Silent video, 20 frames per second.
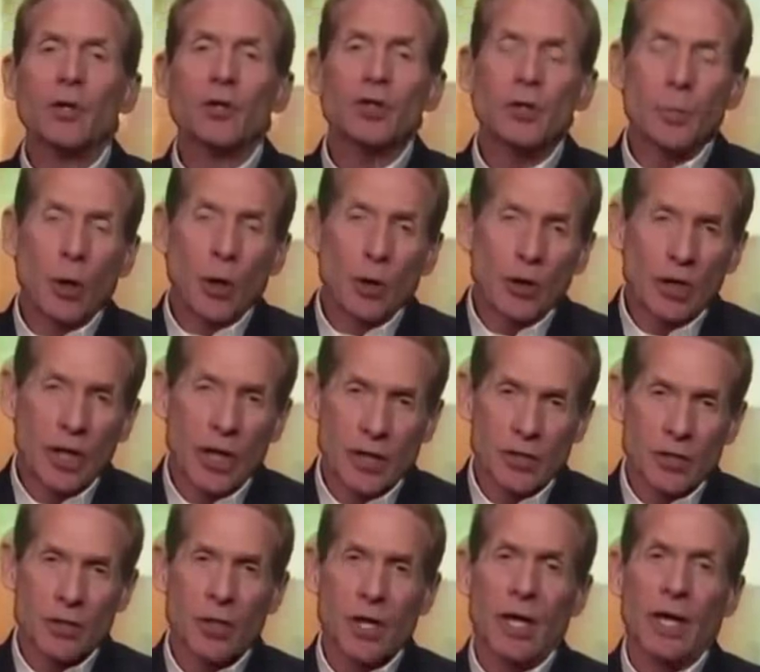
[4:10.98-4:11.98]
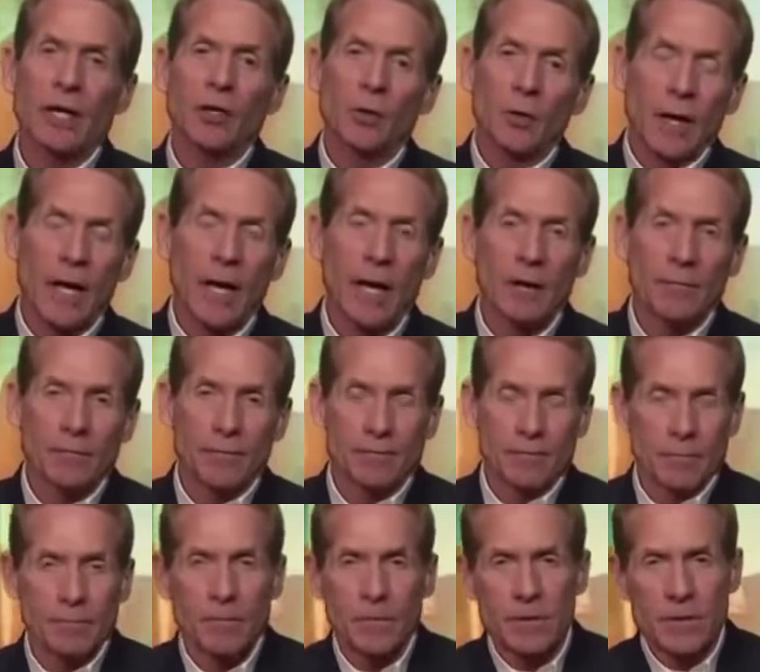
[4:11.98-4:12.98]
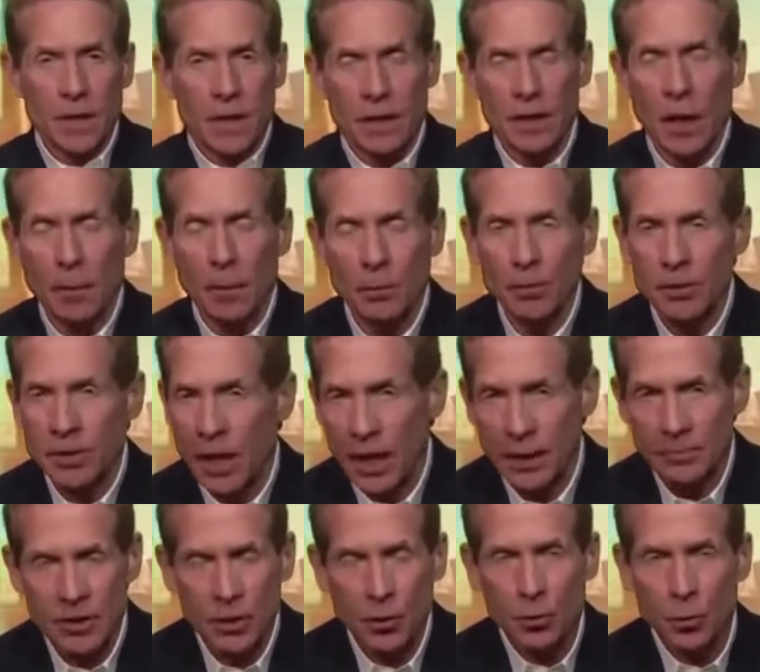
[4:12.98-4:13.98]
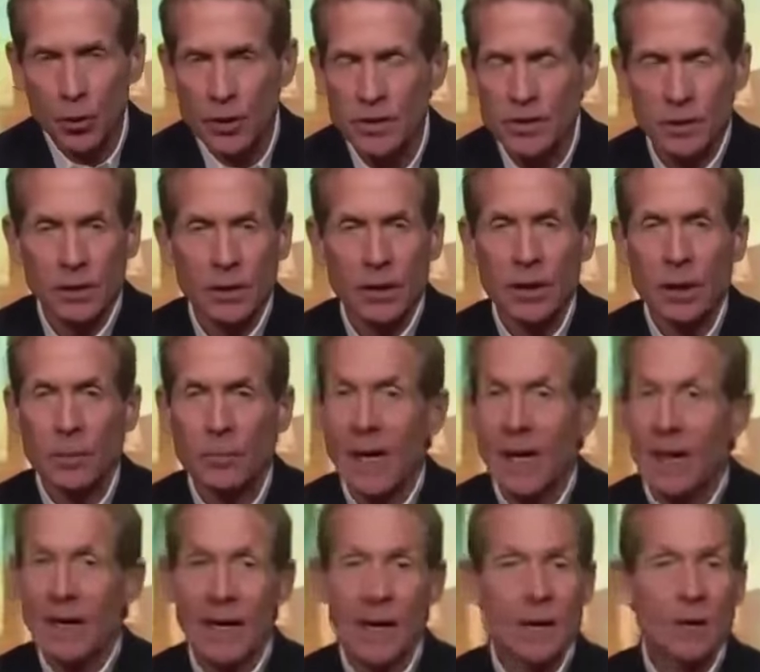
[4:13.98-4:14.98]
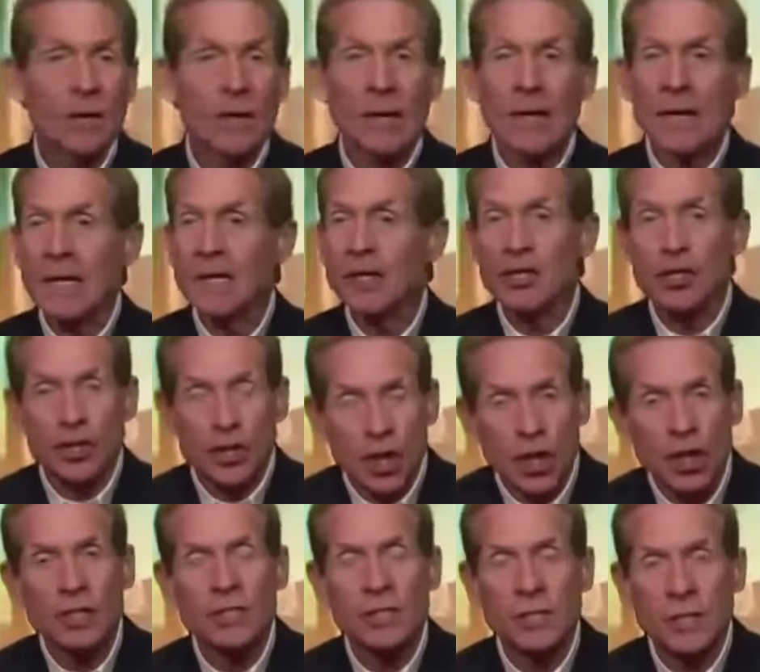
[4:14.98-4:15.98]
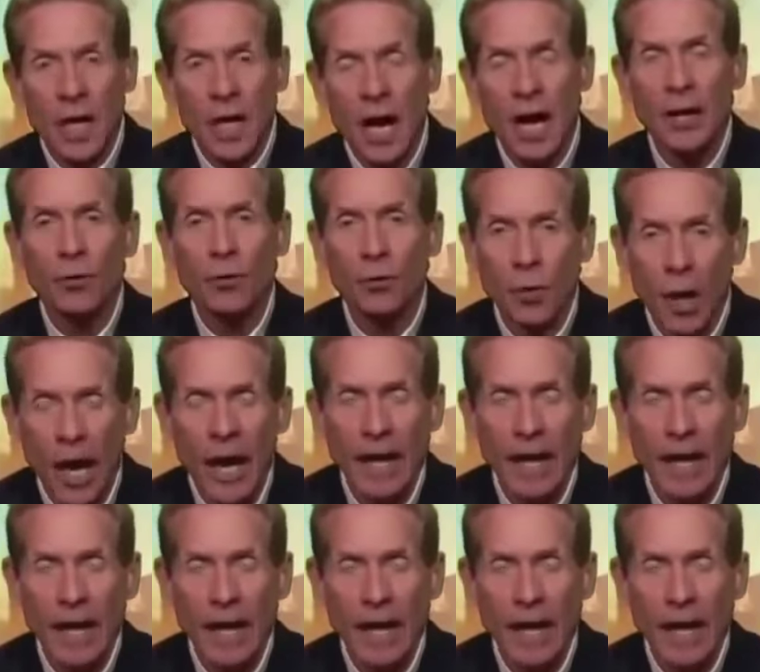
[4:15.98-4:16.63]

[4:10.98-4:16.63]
You spoke yesterday yes. and you have a couple times here recently about how he's just not